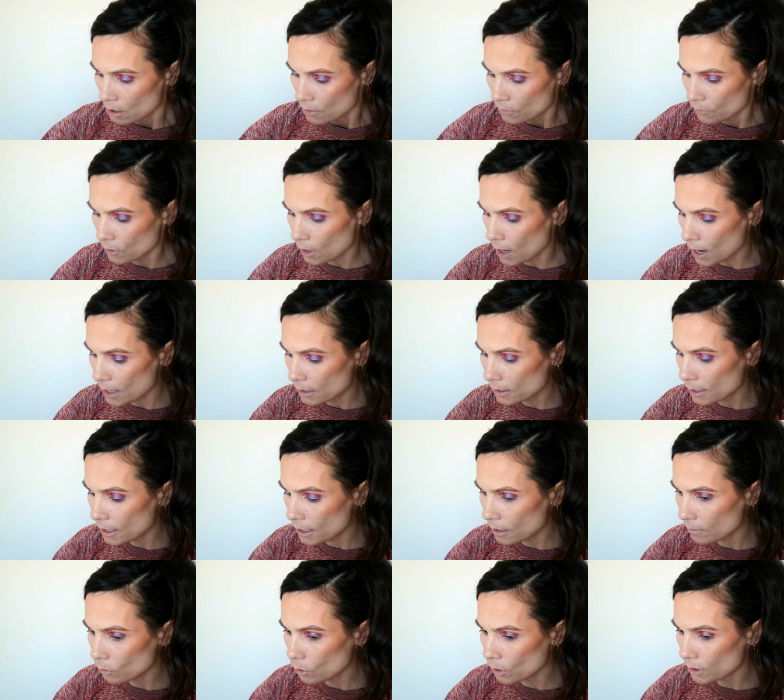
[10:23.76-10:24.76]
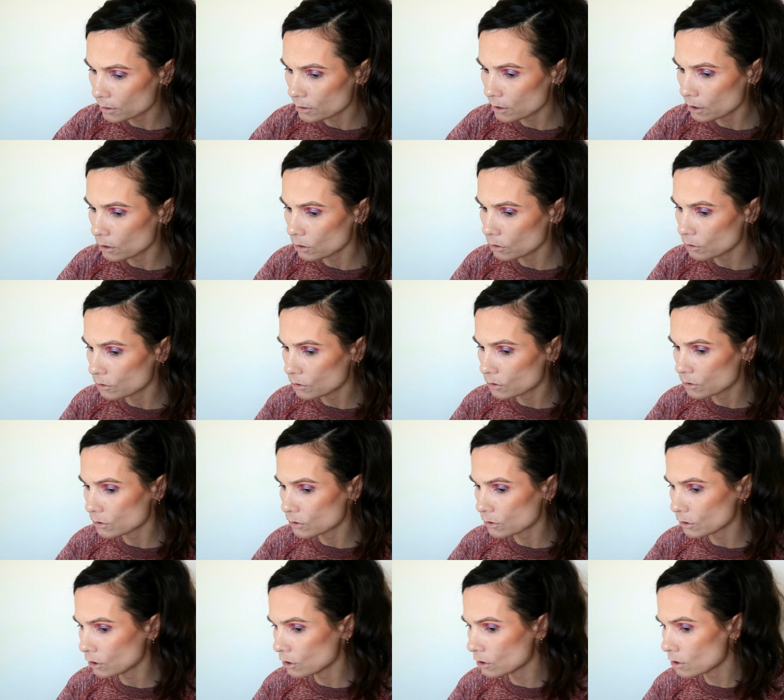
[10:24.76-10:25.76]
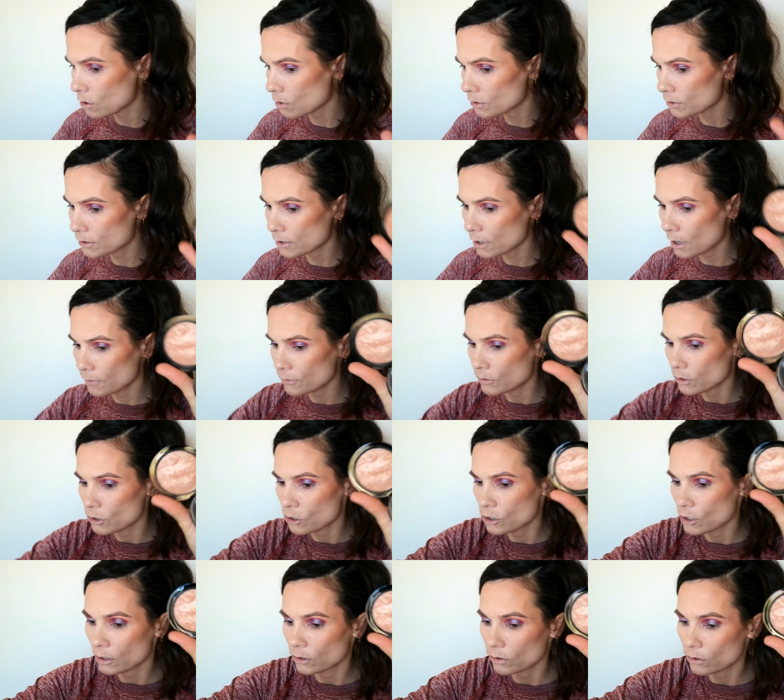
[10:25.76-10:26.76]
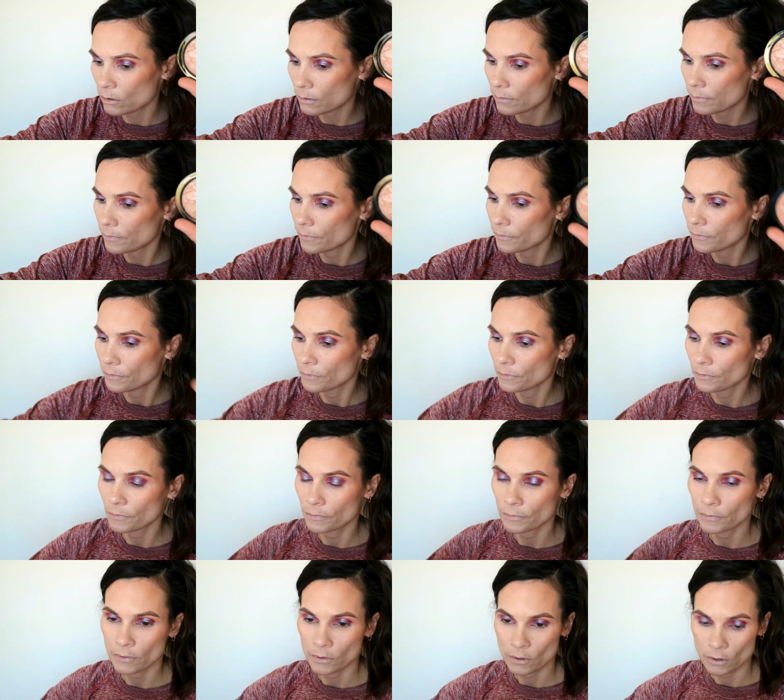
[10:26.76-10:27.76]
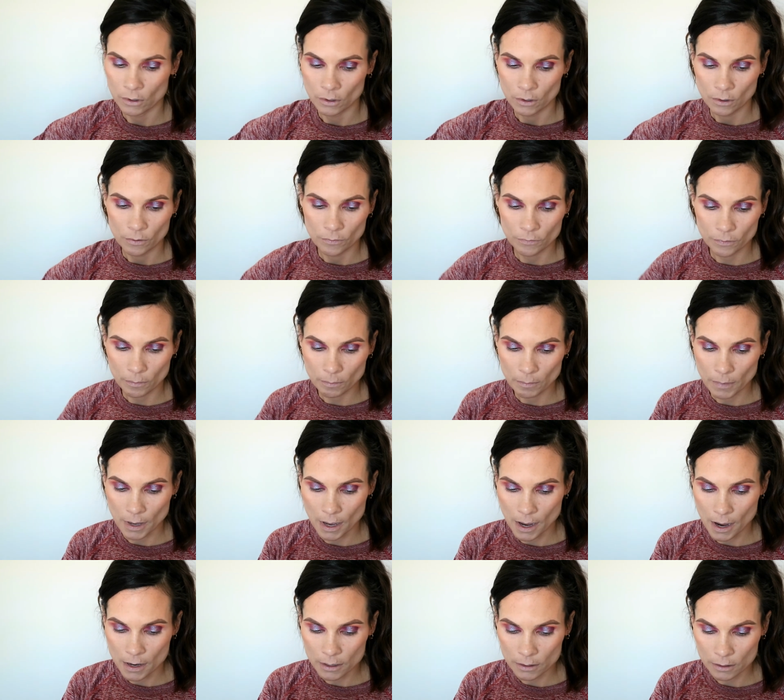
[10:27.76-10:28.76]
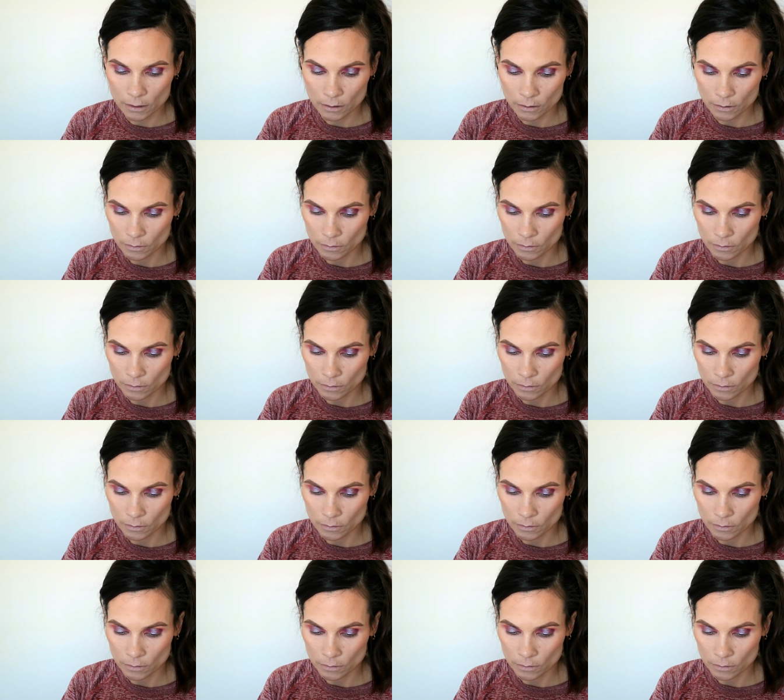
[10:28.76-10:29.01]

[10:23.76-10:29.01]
For highlight, I'm going to use Good Old Soft and Gentle from MAC.